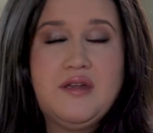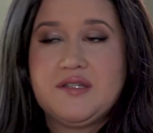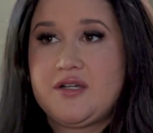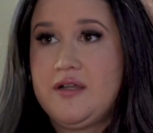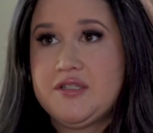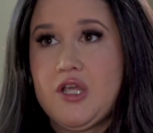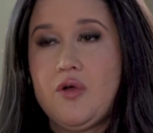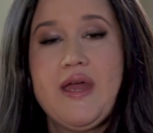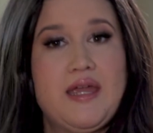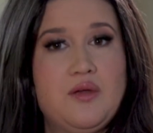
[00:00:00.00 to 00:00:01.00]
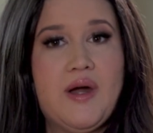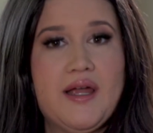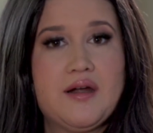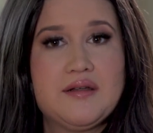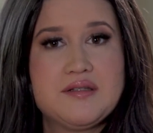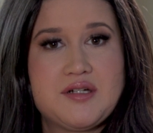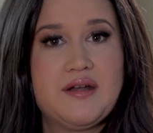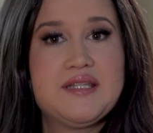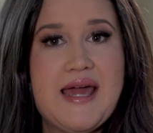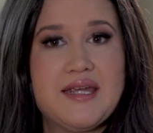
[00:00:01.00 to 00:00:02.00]
starting to go haywire and
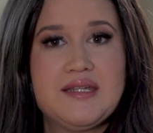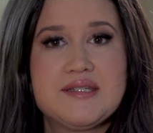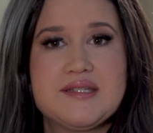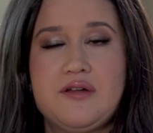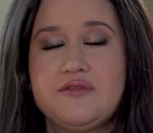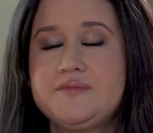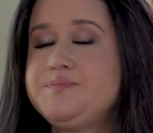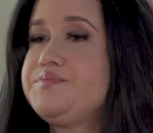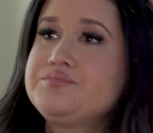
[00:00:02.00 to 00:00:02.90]
start attacking itself.